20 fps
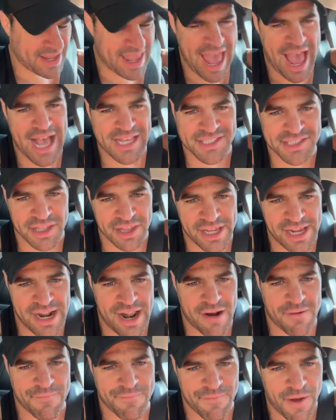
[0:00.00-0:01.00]
gasoline
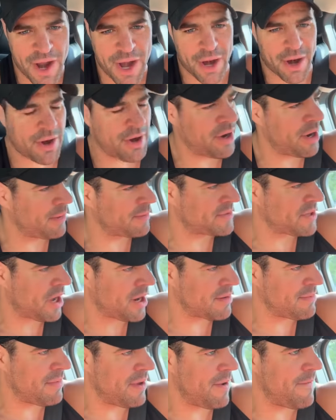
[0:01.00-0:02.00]
on fire. You know what I'm
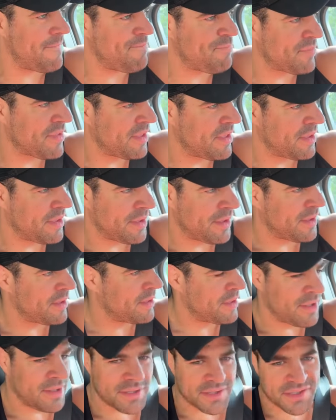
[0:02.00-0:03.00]
talking about?
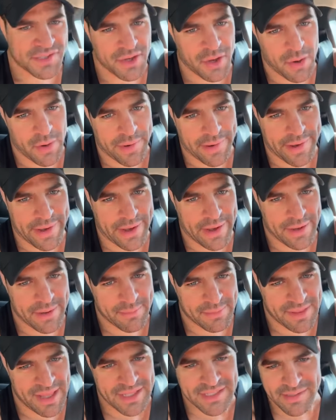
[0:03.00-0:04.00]
So,
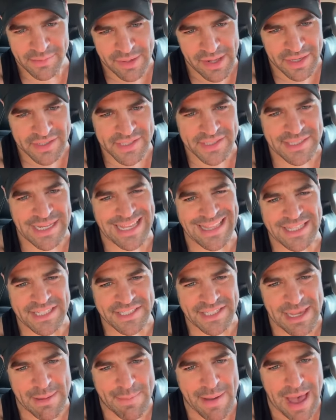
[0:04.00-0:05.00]
but then somebody else is saying the
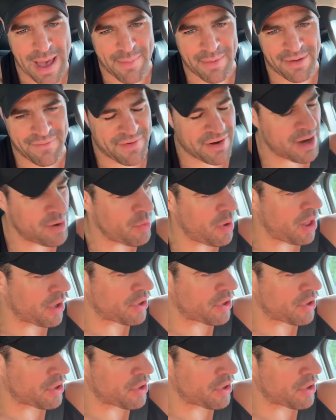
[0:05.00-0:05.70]
CPAP, and it very well